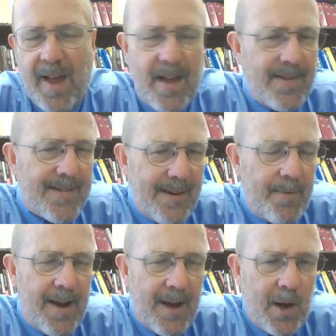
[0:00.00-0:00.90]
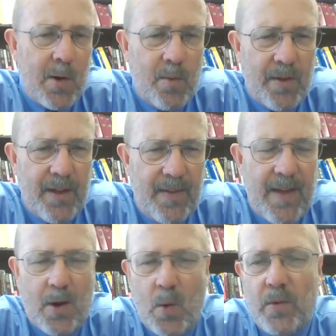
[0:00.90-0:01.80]
And somehow within
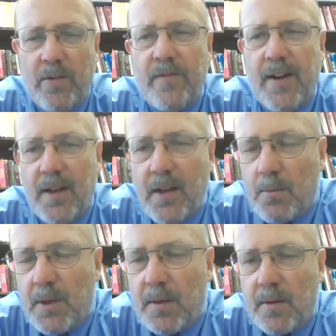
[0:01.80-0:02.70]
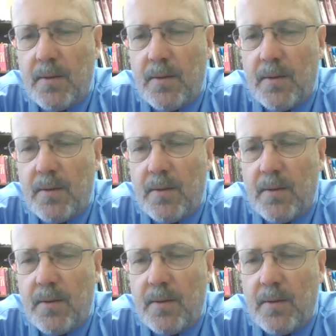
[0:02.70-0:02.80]
that whole development,